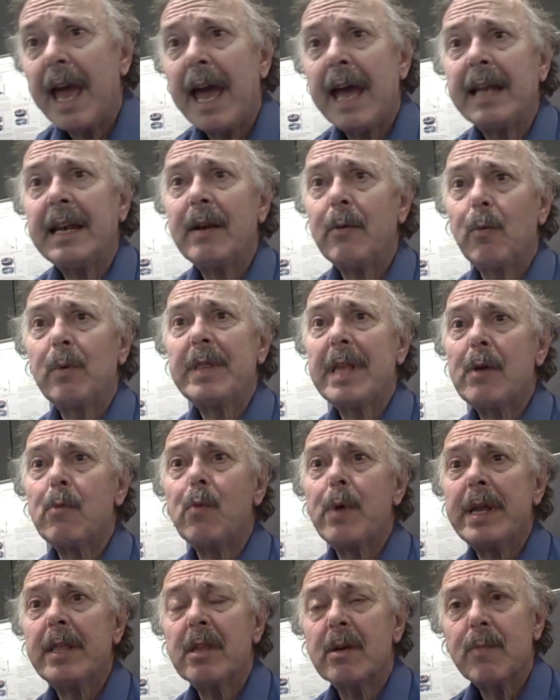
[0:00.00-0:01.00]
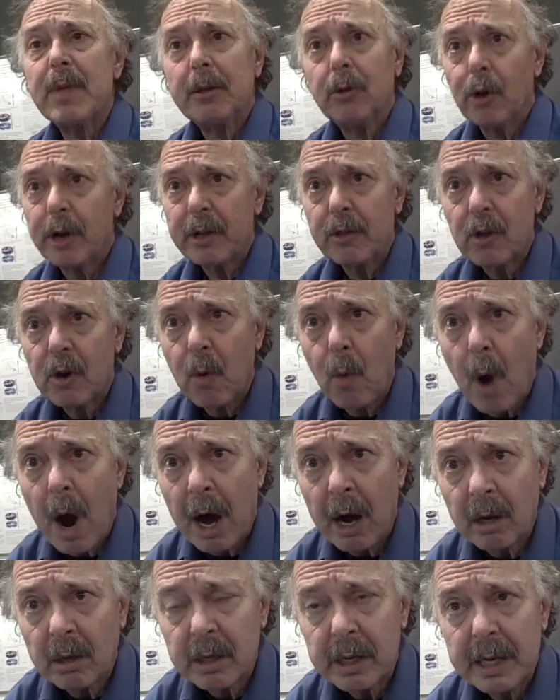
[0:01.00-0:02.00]
And when they read them, they'll look at the
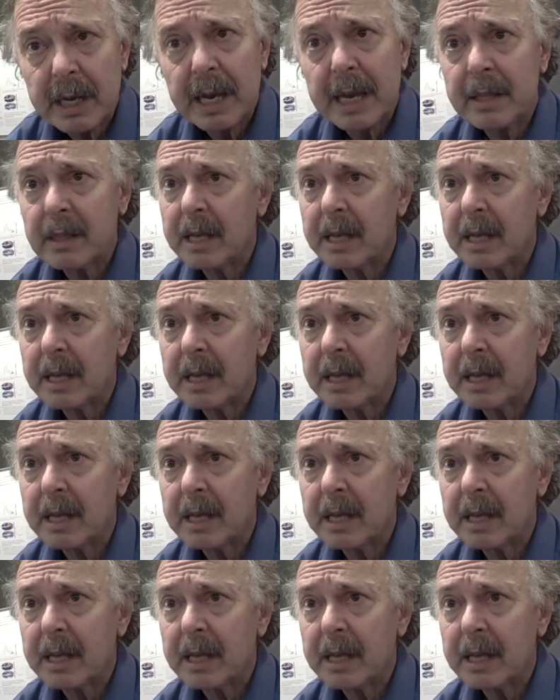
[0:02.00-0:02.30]
quality